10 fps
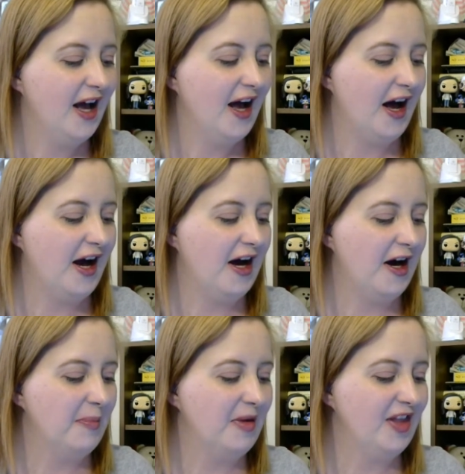
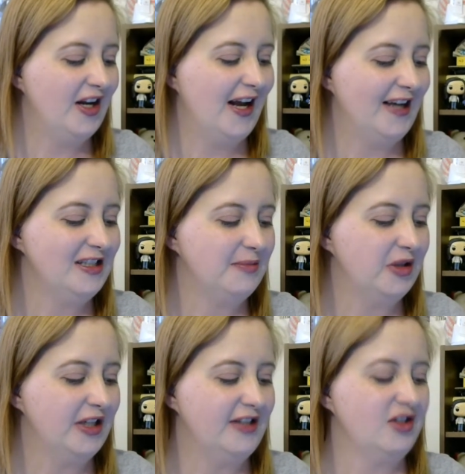Um, the next
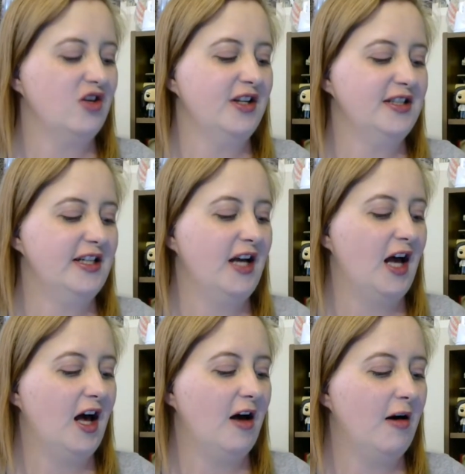book is Trusting
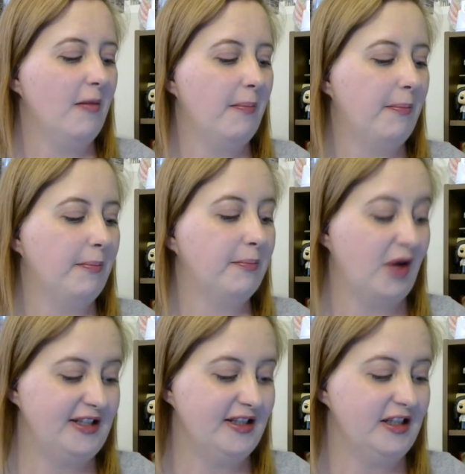uh,
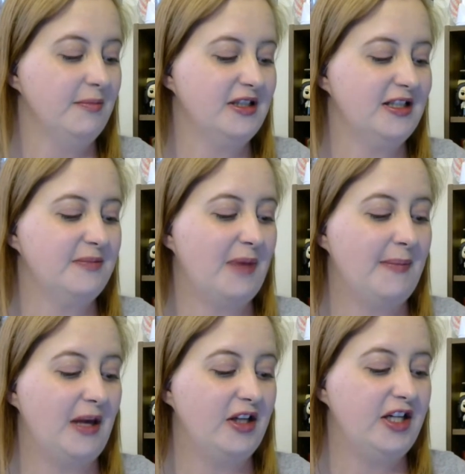Bryson. This is by
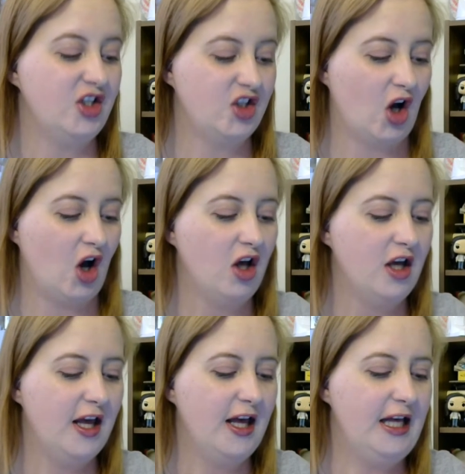Melanie Shawn.
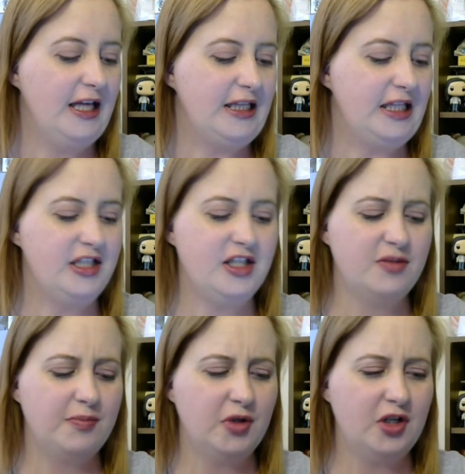This is
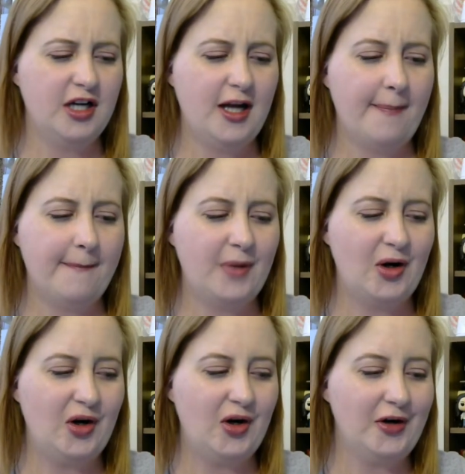book
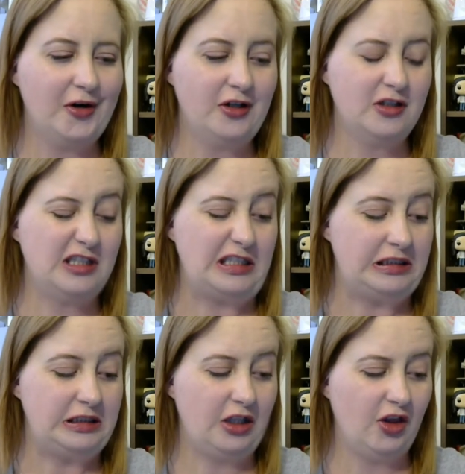number
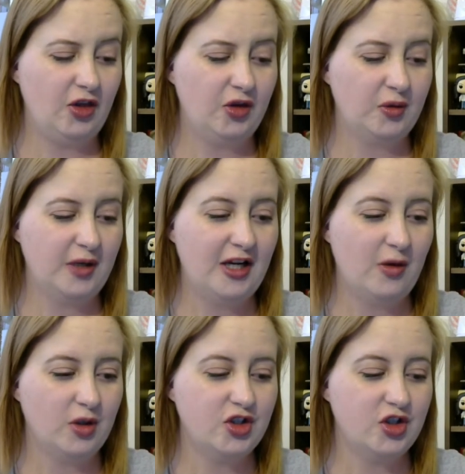three
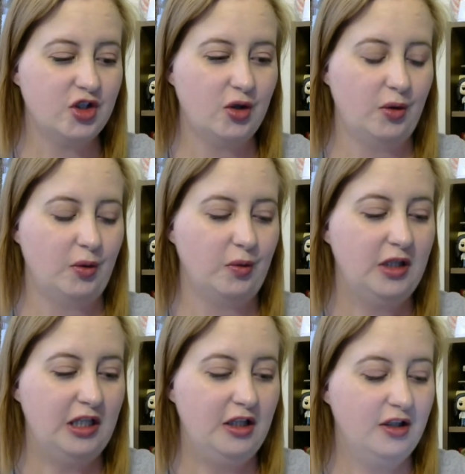or two.
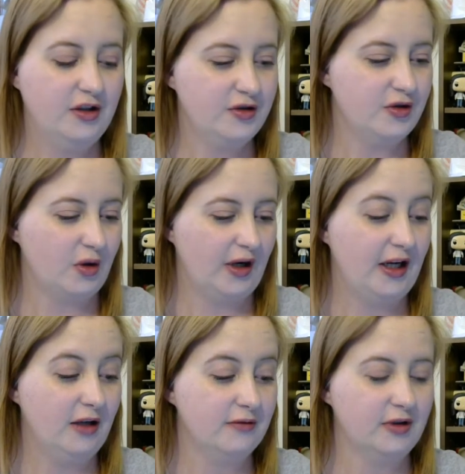
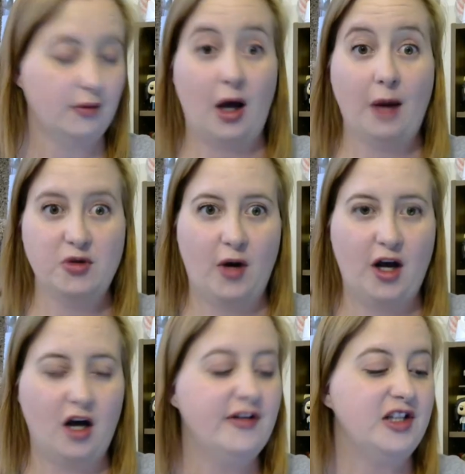Sorry, I was way
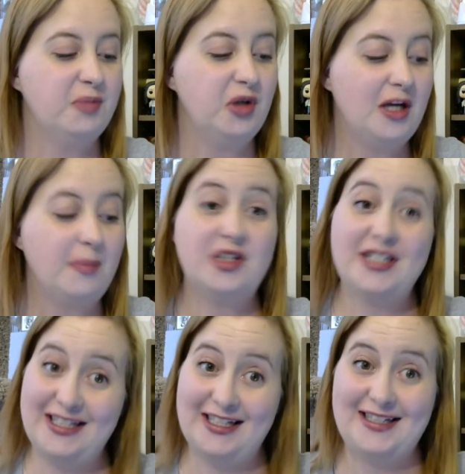off. It's book number
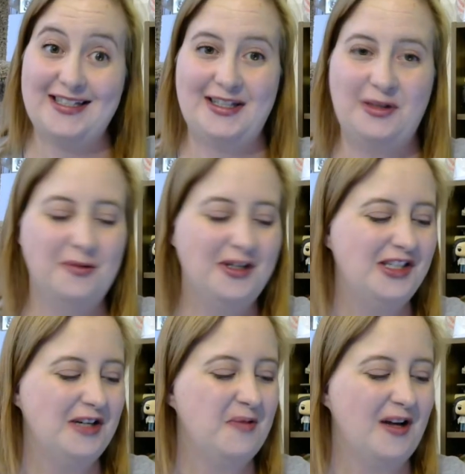six in the
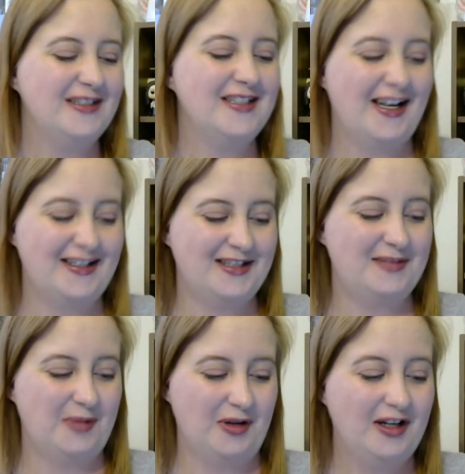Wishing Well, Texas
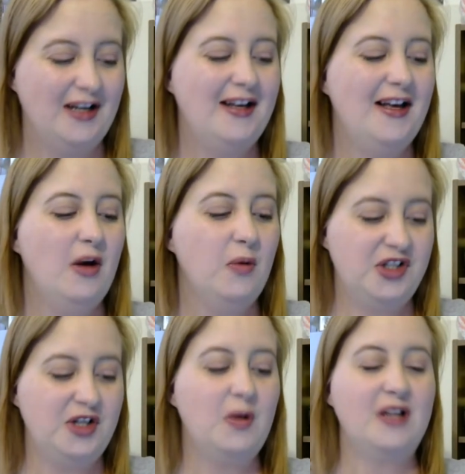book.
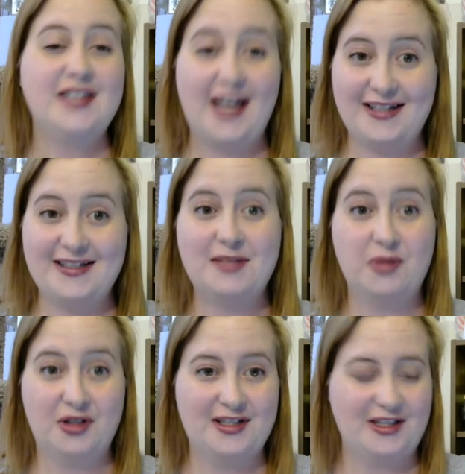Wishing Well, Texas
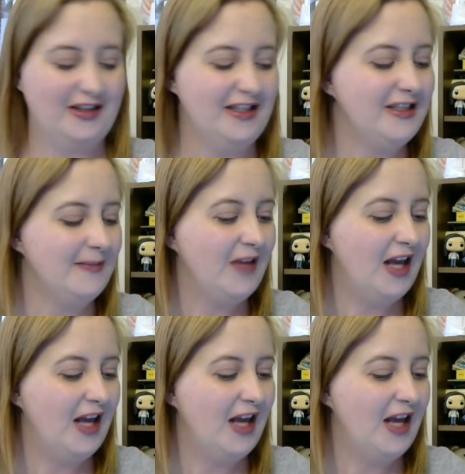book series.